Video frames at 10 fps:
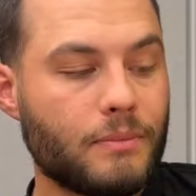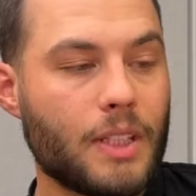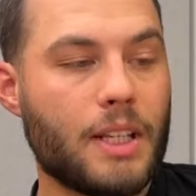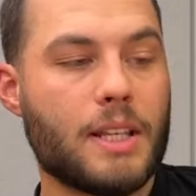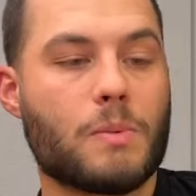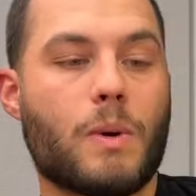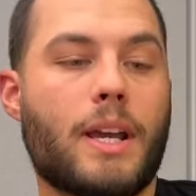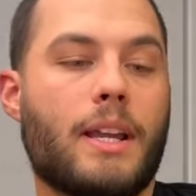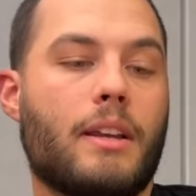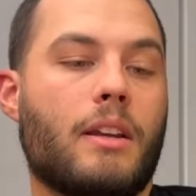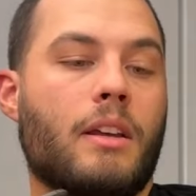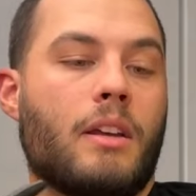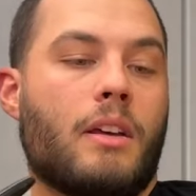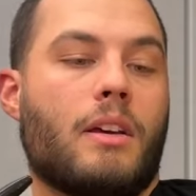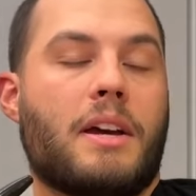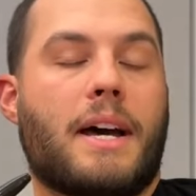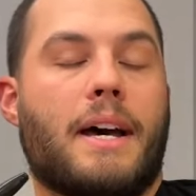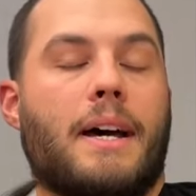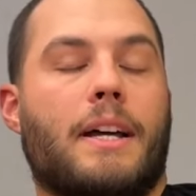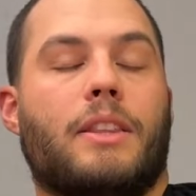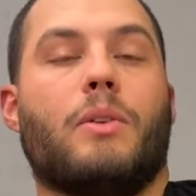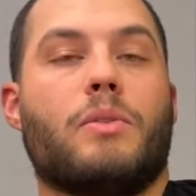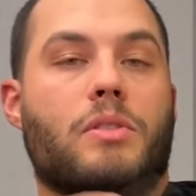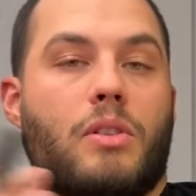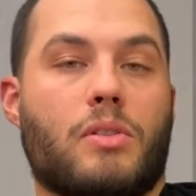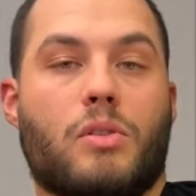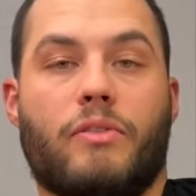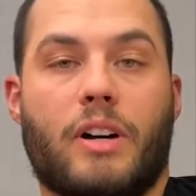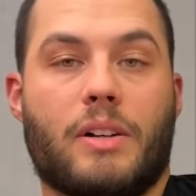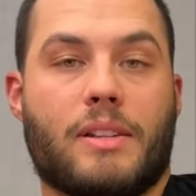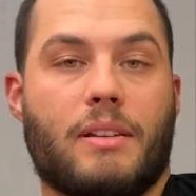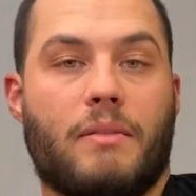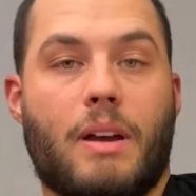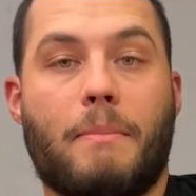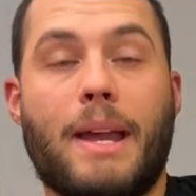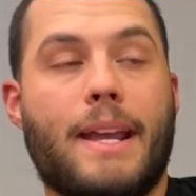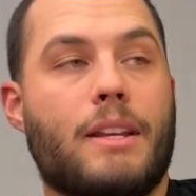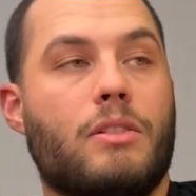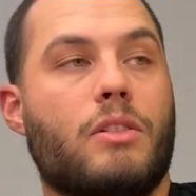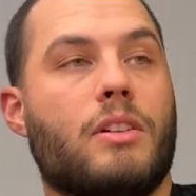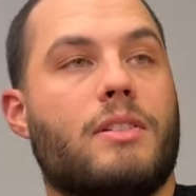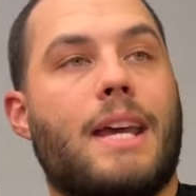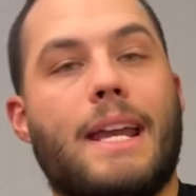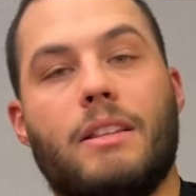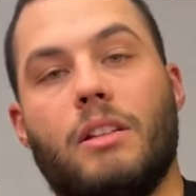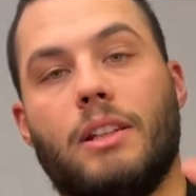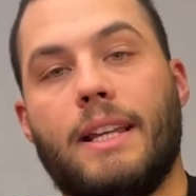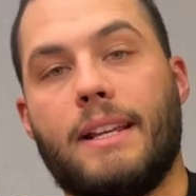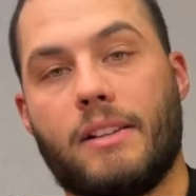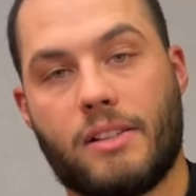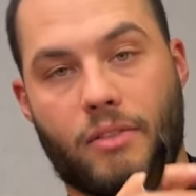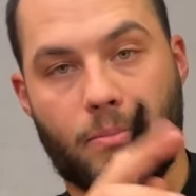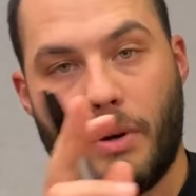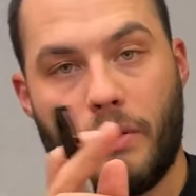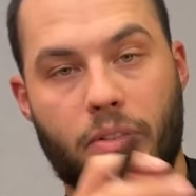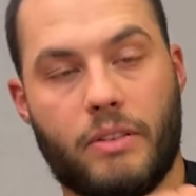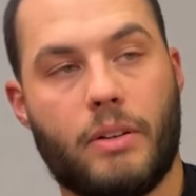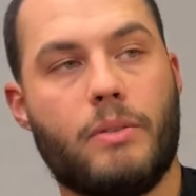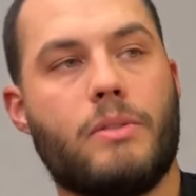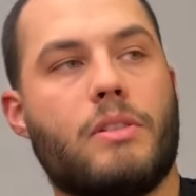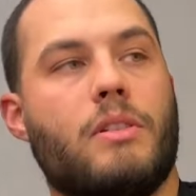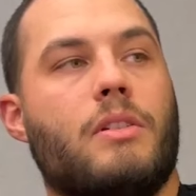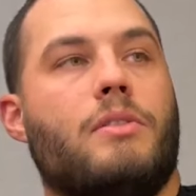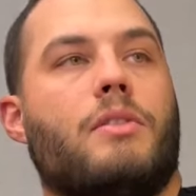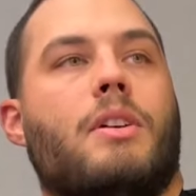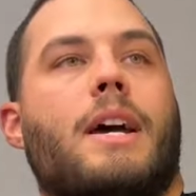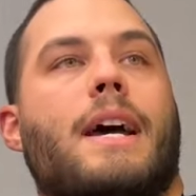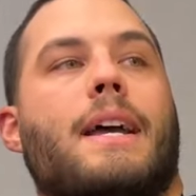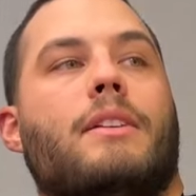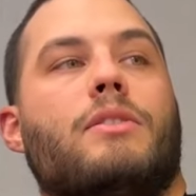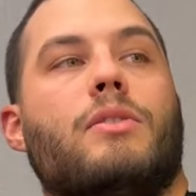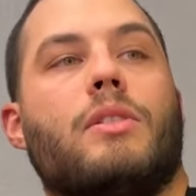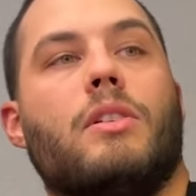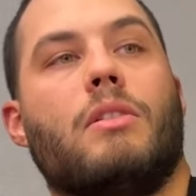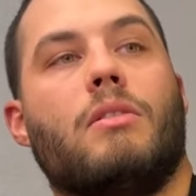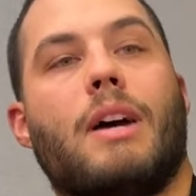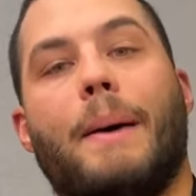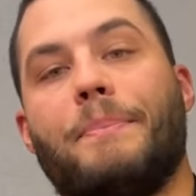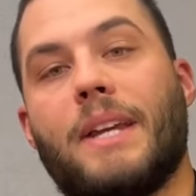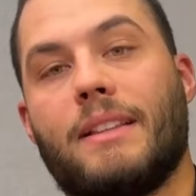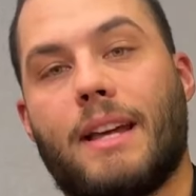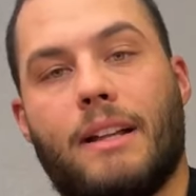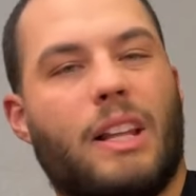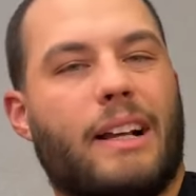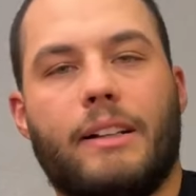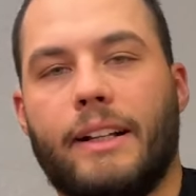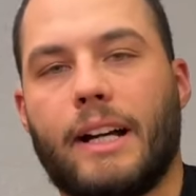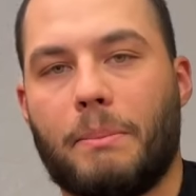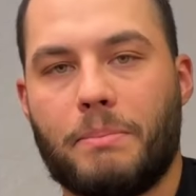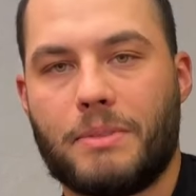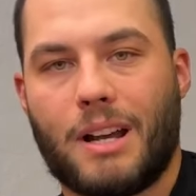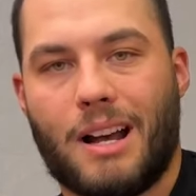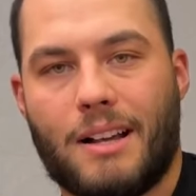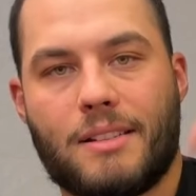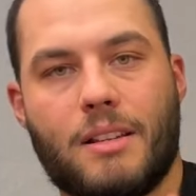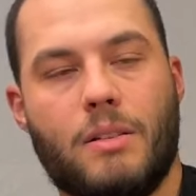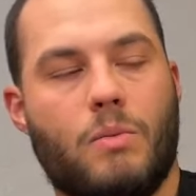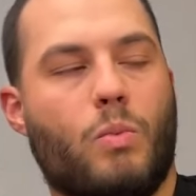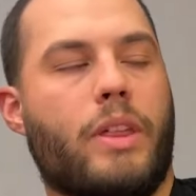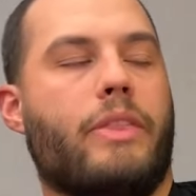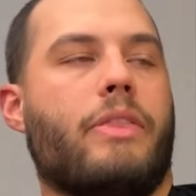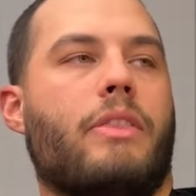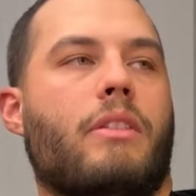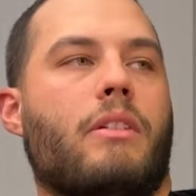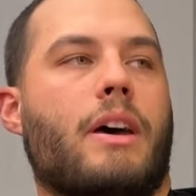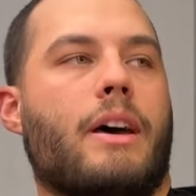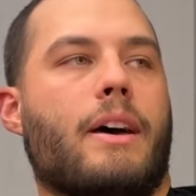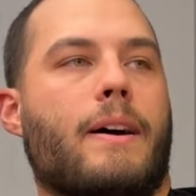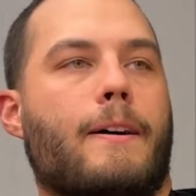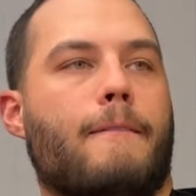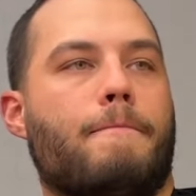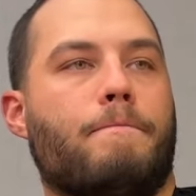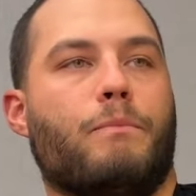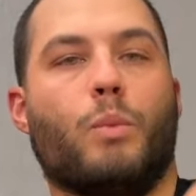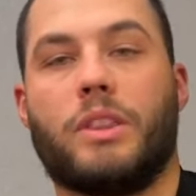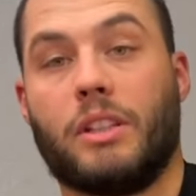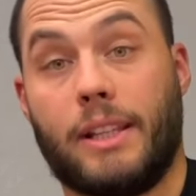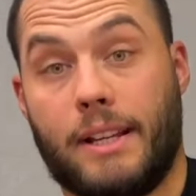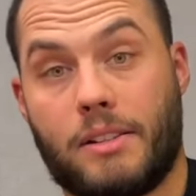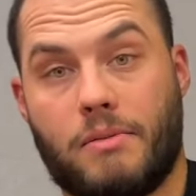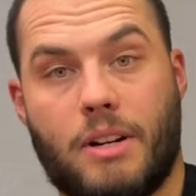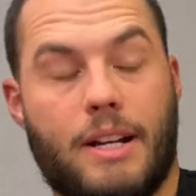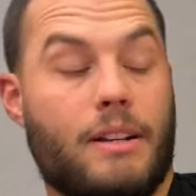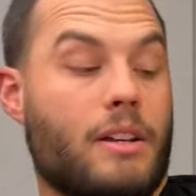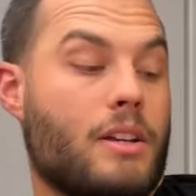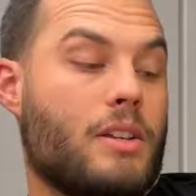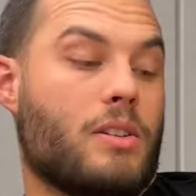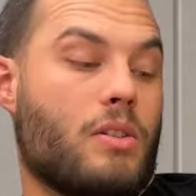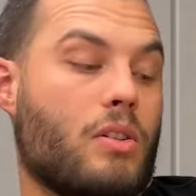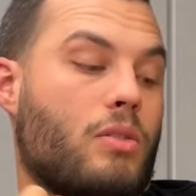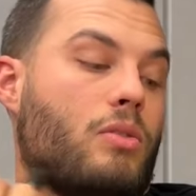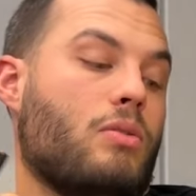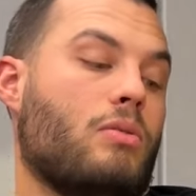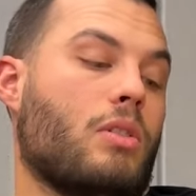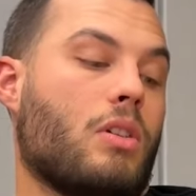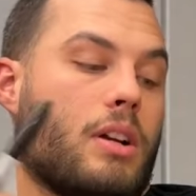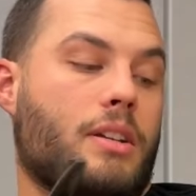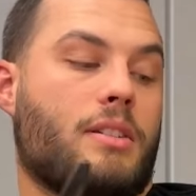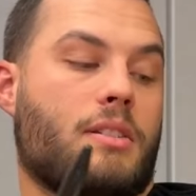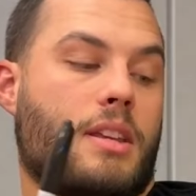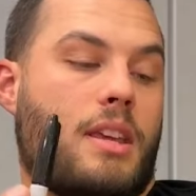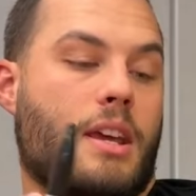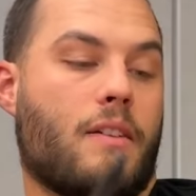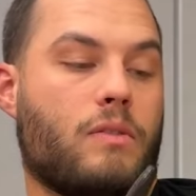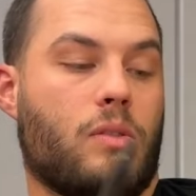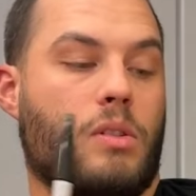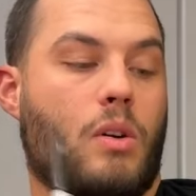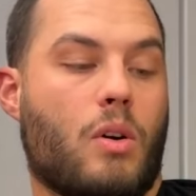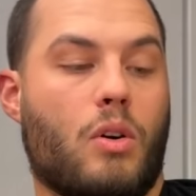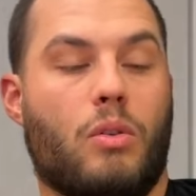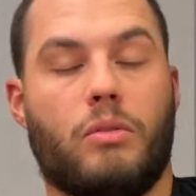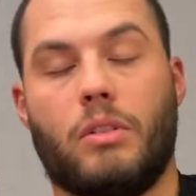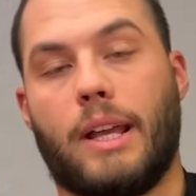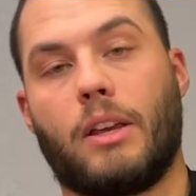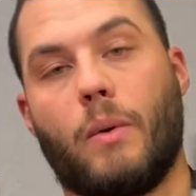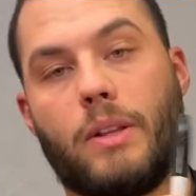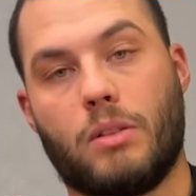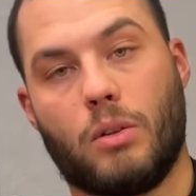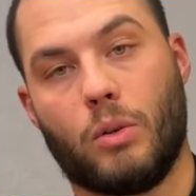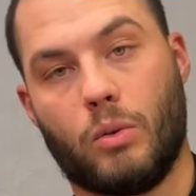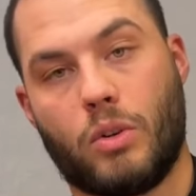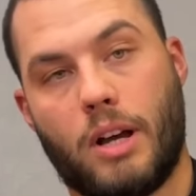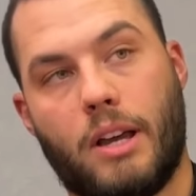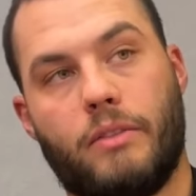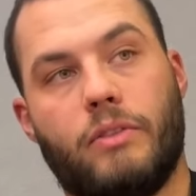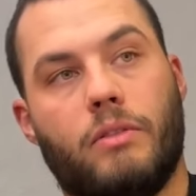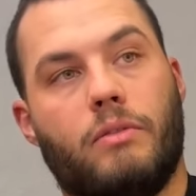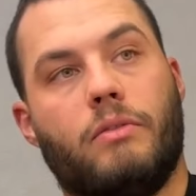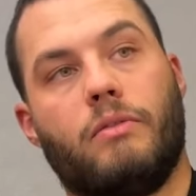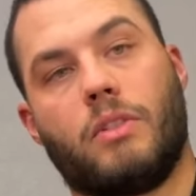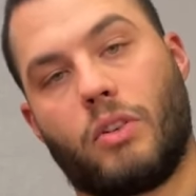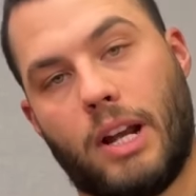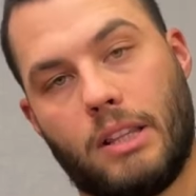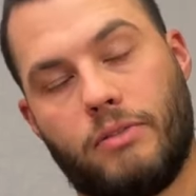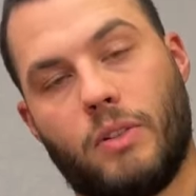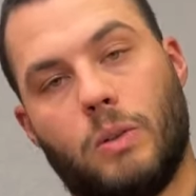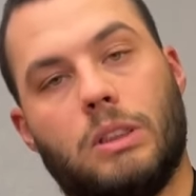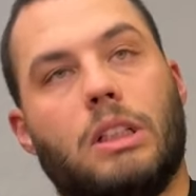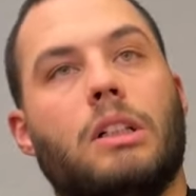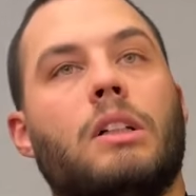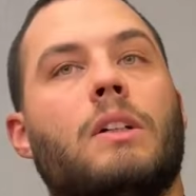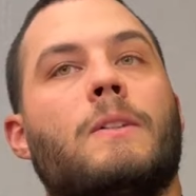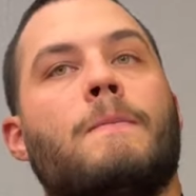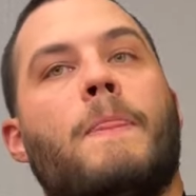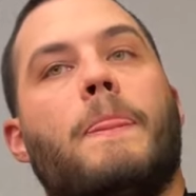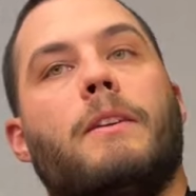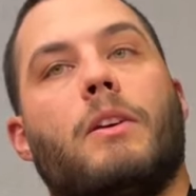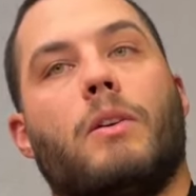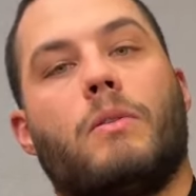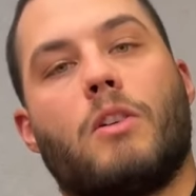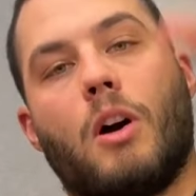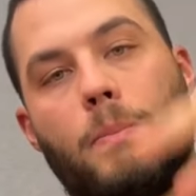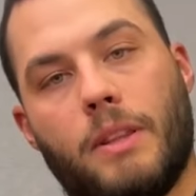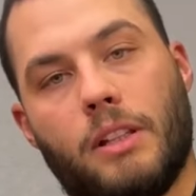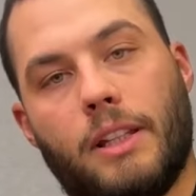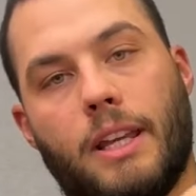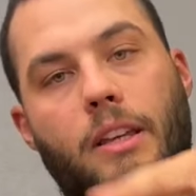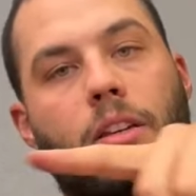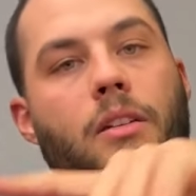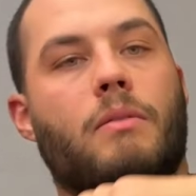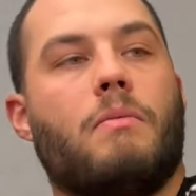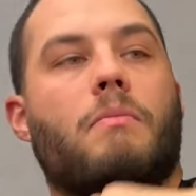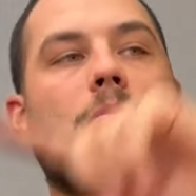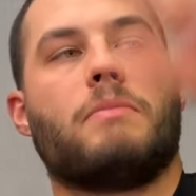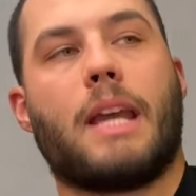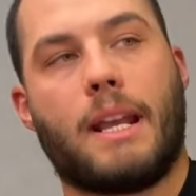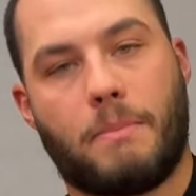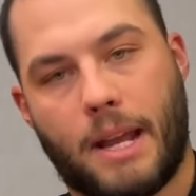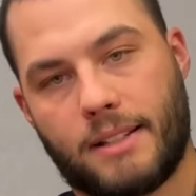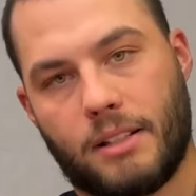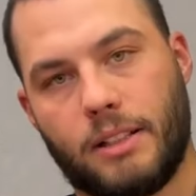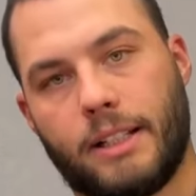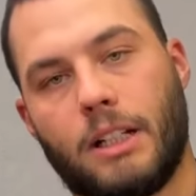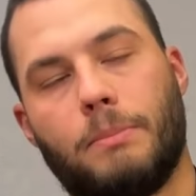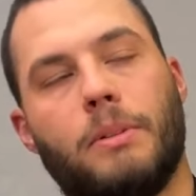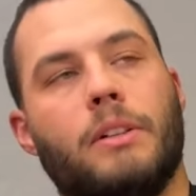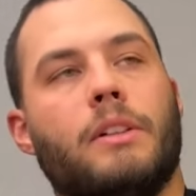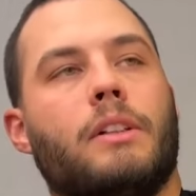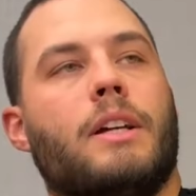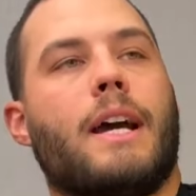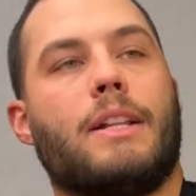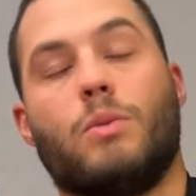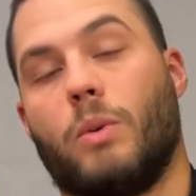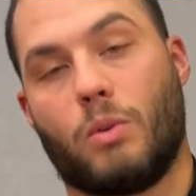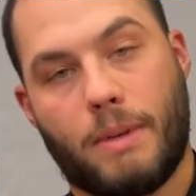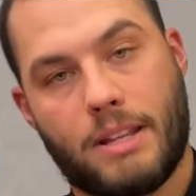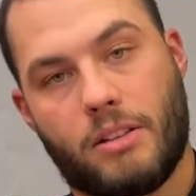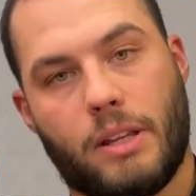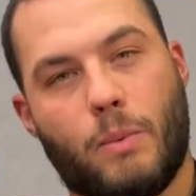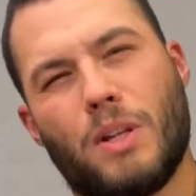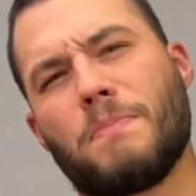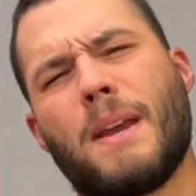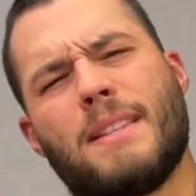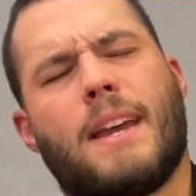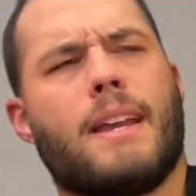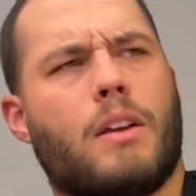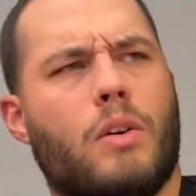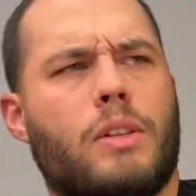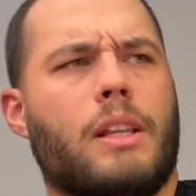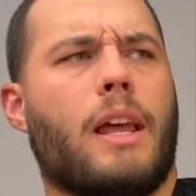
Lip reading: is when those two files are made, you can take the links from both of those and you can update that like ClickUp task with the links, right? So no longer does he have to go into Google Drive, create the folder, copy the link, take it back to ClickUp and do it all manually, which may take only like